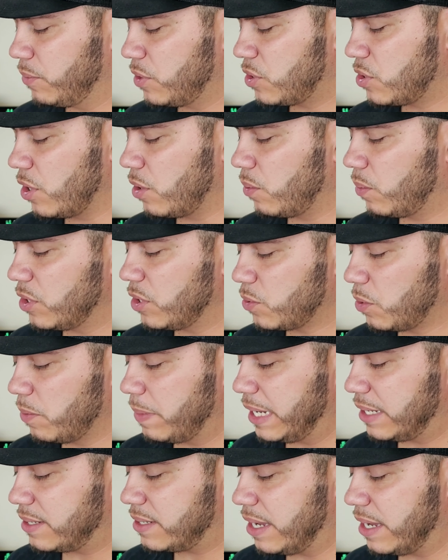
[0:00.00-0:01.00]
certain ones will
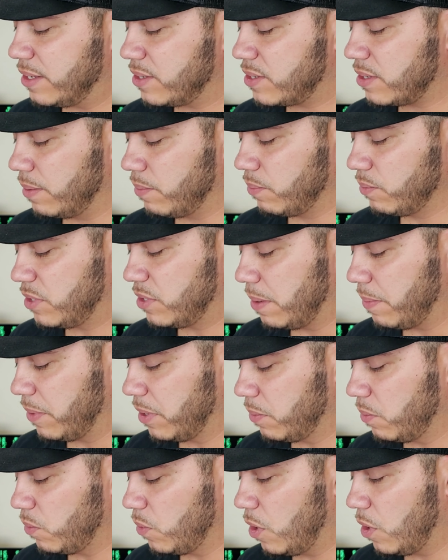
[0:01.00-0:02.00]
make sense, some
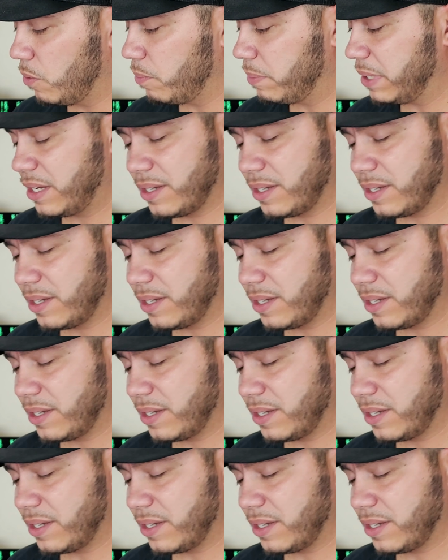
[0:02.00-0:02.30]
of them won't,